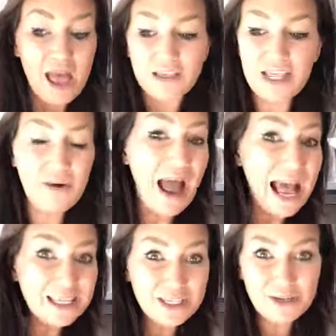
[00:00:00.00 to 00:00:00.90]
So
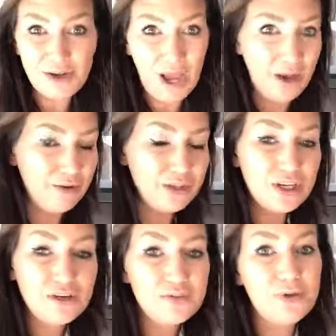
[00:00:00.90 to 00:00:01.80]
as you know,
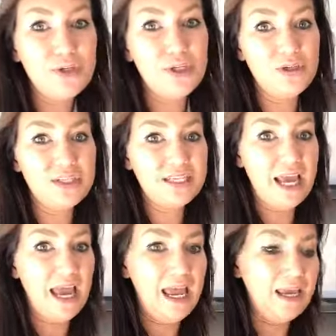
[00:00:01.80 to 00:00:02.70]
Tosspot
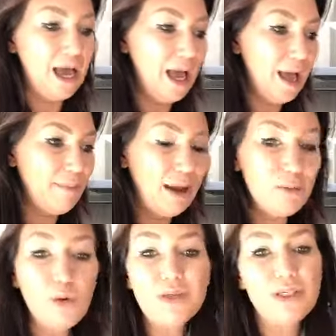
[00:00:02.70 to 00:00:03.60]
Tuesday, I'm
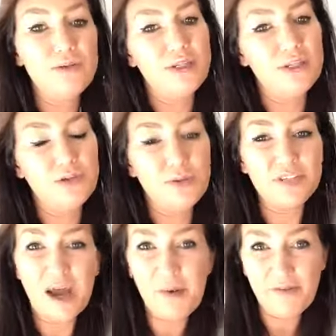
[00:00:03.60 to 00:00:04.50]
always using
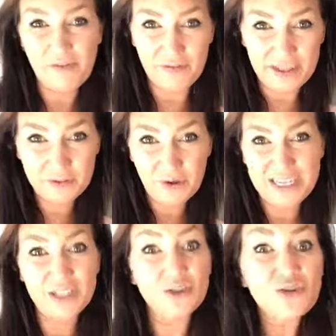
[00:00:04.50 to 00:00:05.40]
Tosspots. However, for this one,
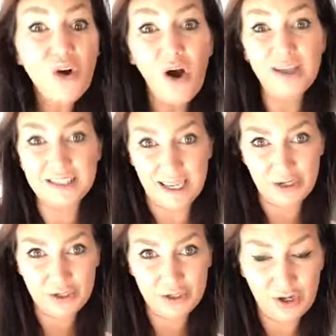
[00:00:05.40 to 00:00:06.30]
it's not
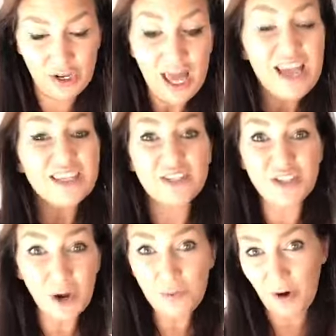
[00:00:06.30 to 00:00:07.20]
essential. So
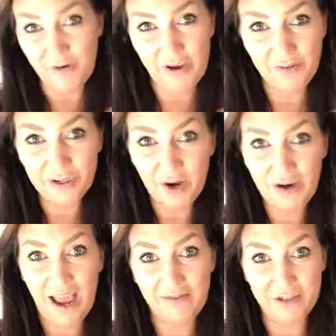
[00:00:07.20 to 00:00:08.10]
don't worry if you
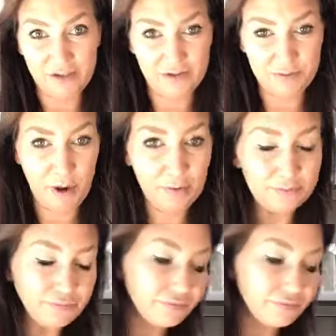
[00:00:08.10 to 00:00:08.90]
don't have a Tosspot.